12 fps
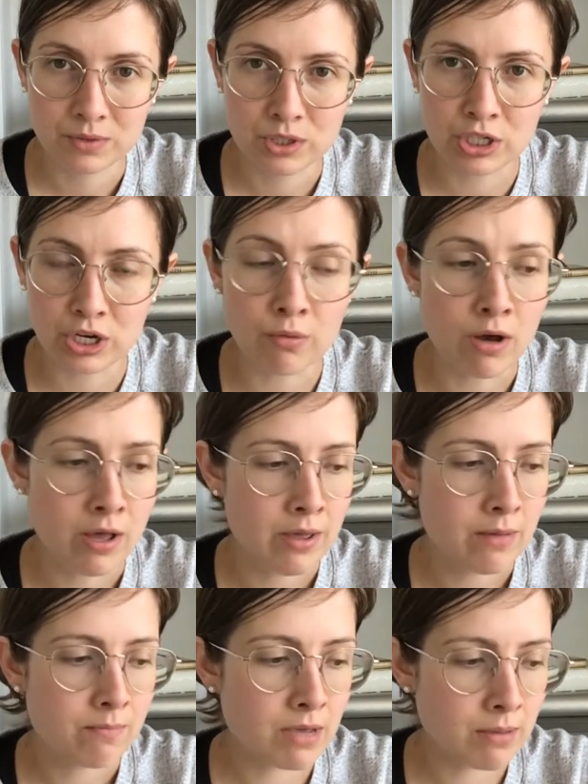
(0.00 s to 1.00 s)
You know,
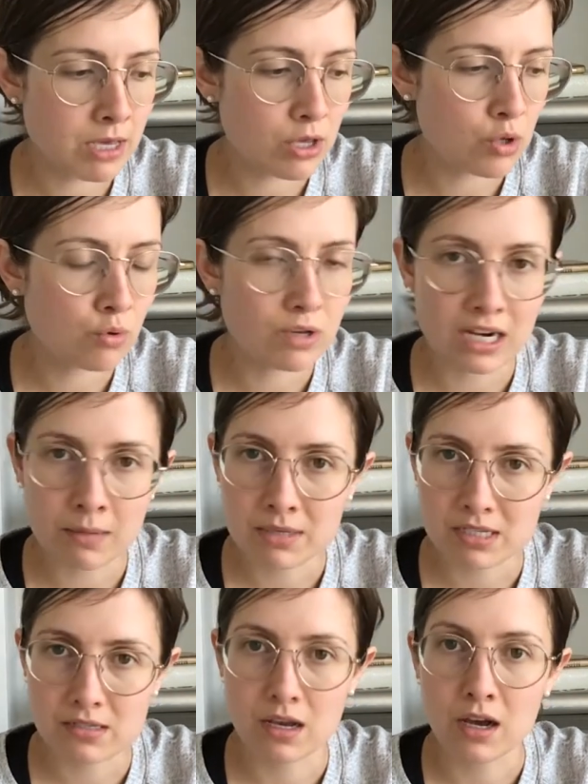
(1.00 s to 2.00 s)
maybe you get a
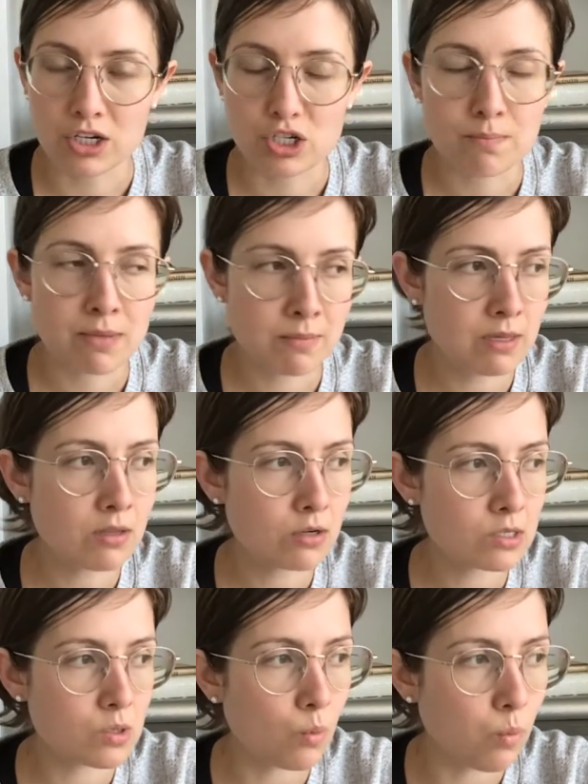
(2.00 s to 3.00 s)
massage. Maybe there
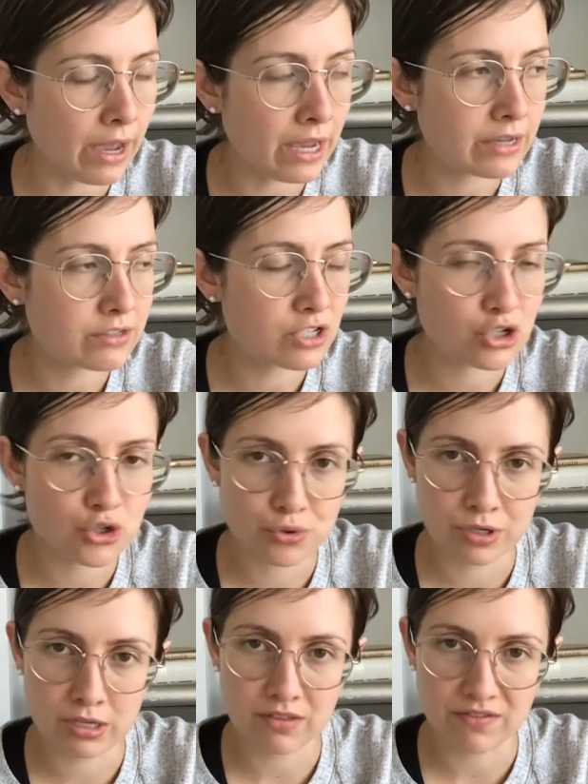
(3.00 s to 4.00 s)
is a way to
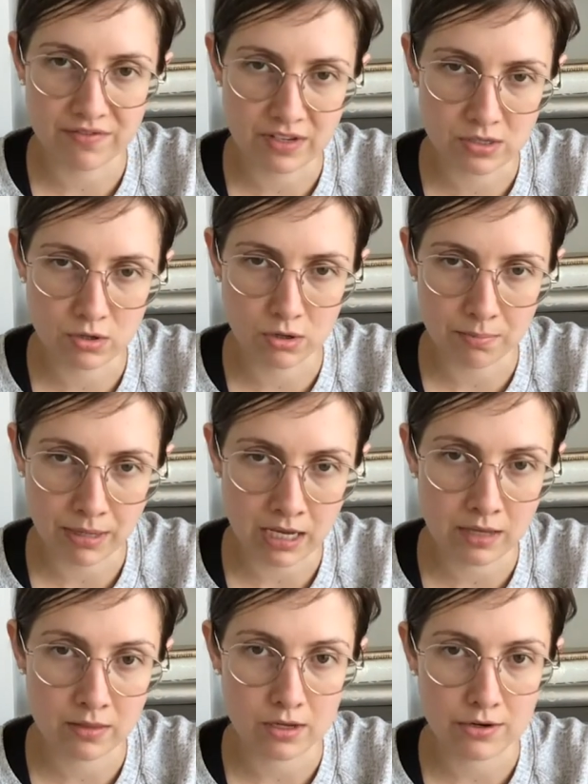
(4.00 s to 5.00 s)
treat the physical
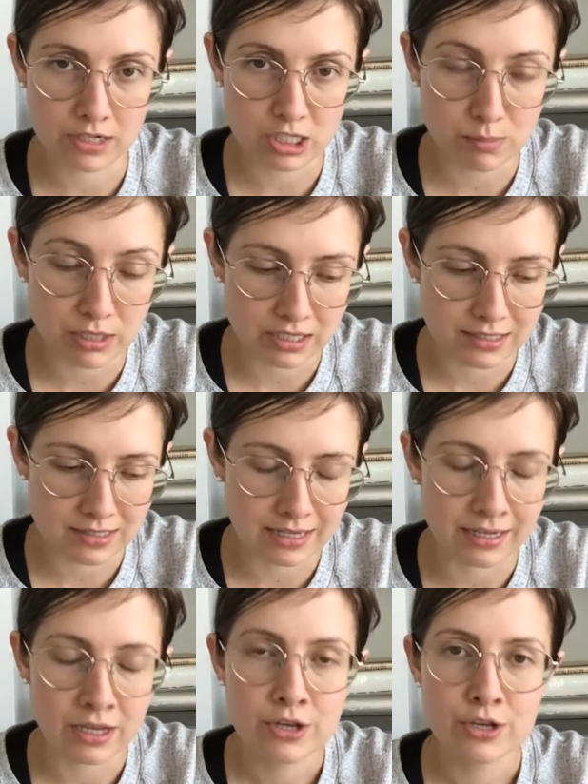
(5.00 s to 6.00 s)
pain that you're
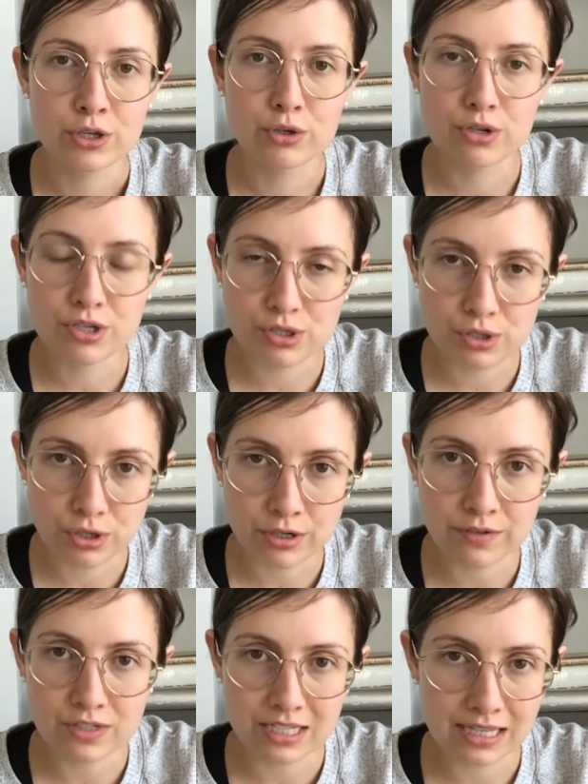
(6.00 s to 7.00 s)
experiencing. You deserve to